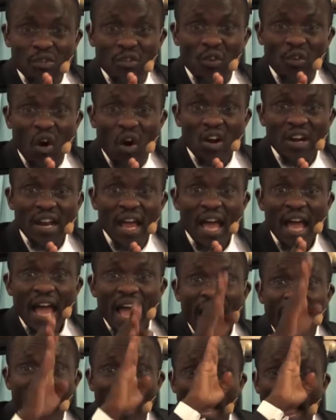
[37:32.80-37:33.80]
with God
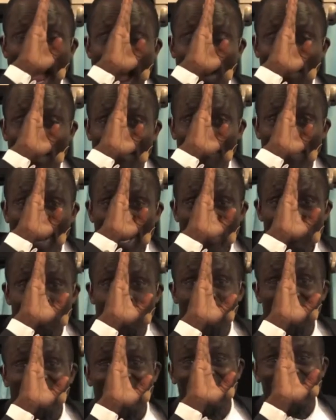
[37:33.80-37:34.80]
and our mind will
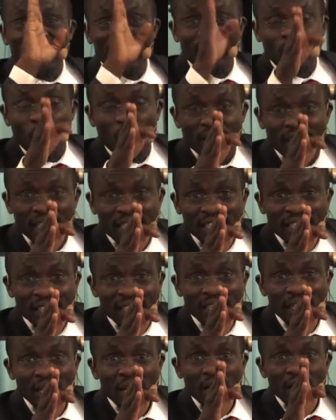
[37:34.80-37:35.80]
be disconnecting,
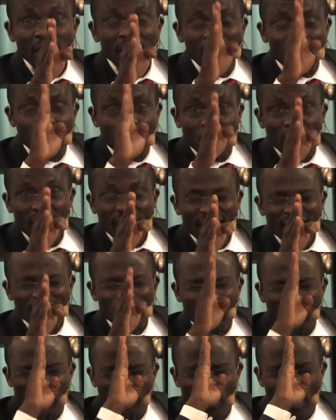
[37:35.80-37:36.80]
disconnected
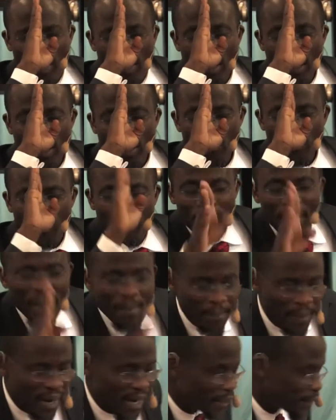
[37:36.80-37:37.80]
with our human
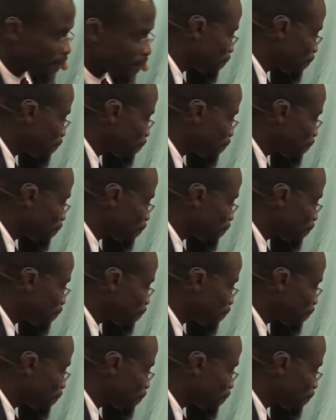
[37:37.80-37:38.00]
mind.